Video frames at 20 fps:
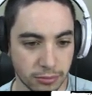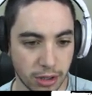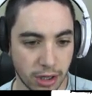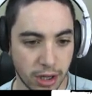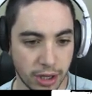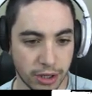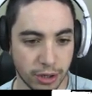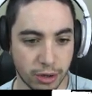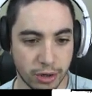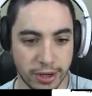
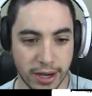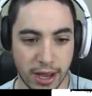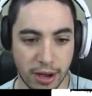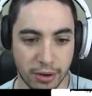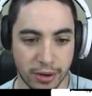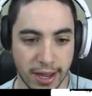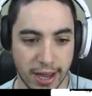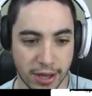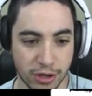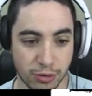Uh, you can now
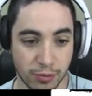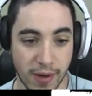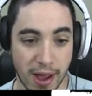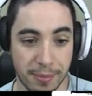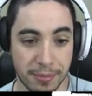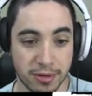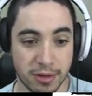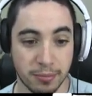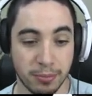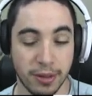catch
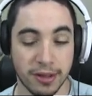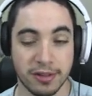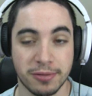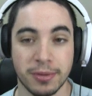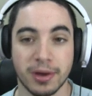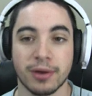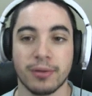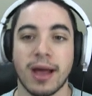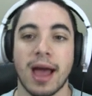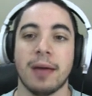rabbits and place them
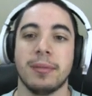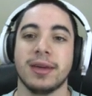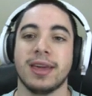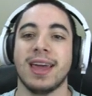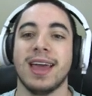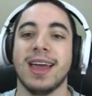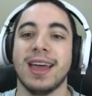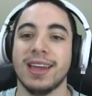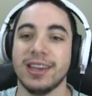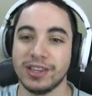in a rabbit
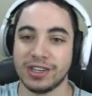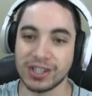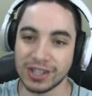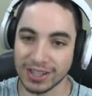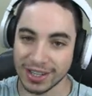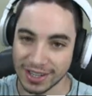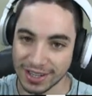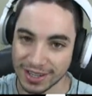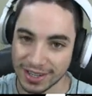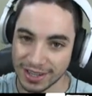cage.
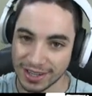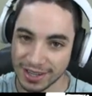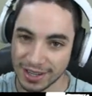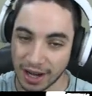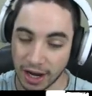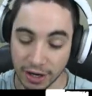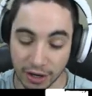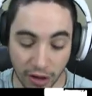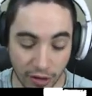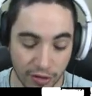
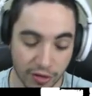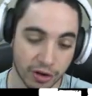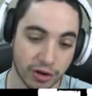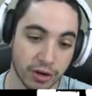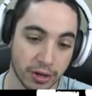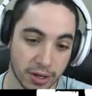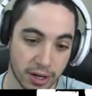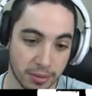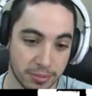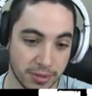Another
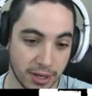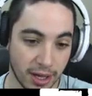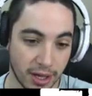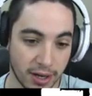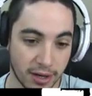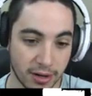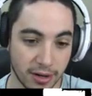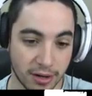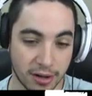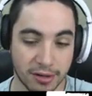good
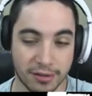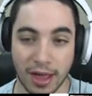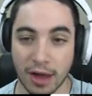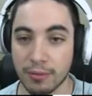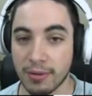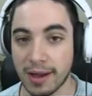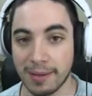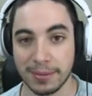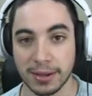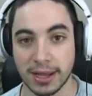update, because that
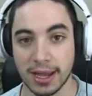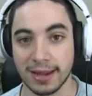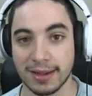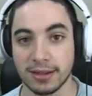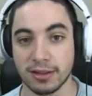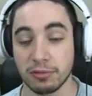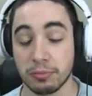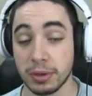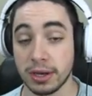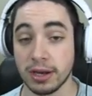rabbit cage
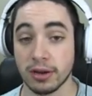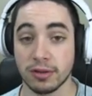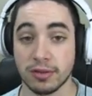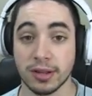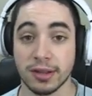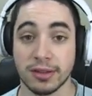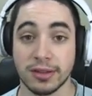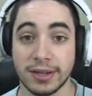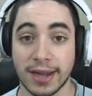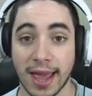has been here
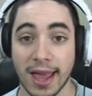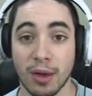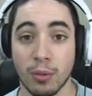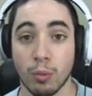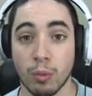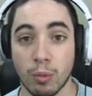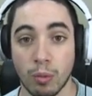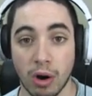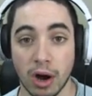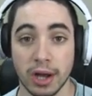since day
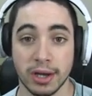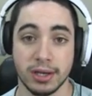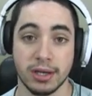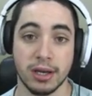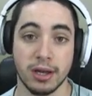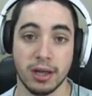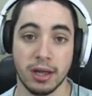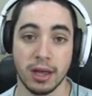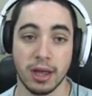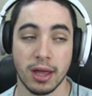one,
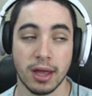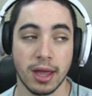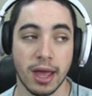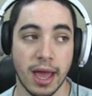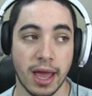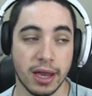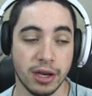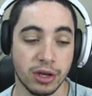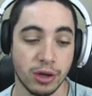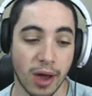
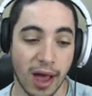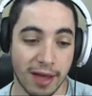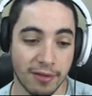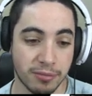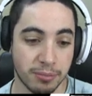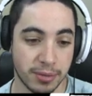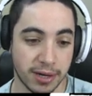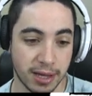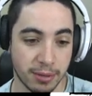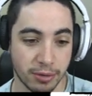and you
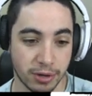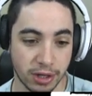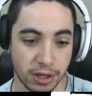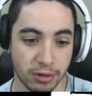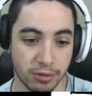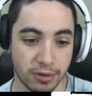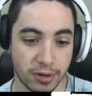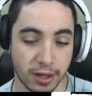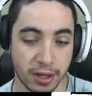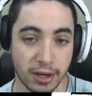haven't been able to
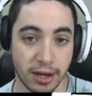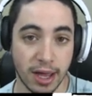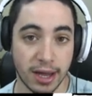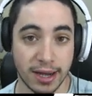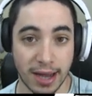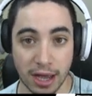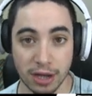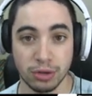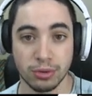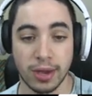use it, and
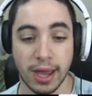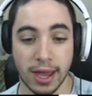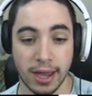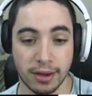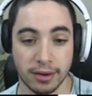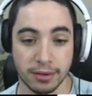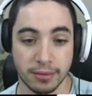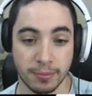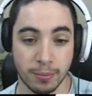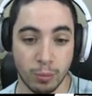now you
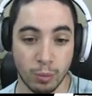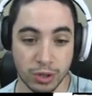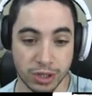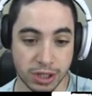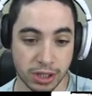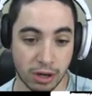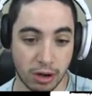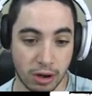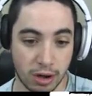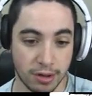can, which
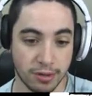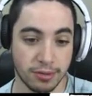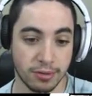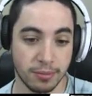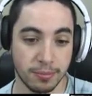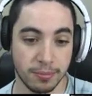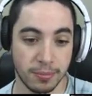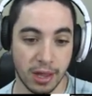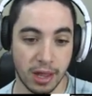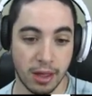is
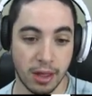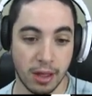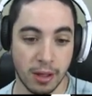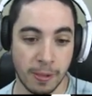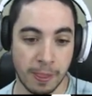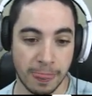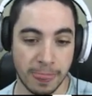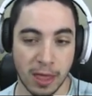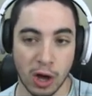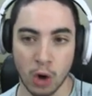awesome.
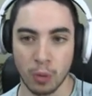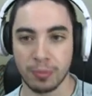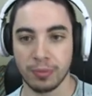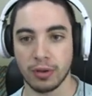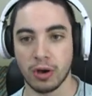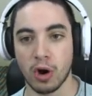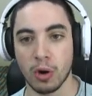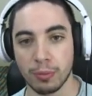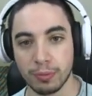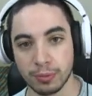I hope
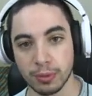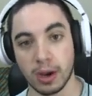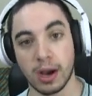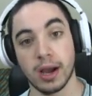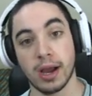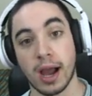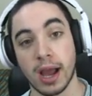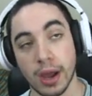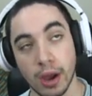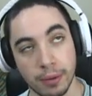hope
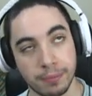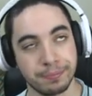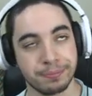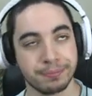uh, I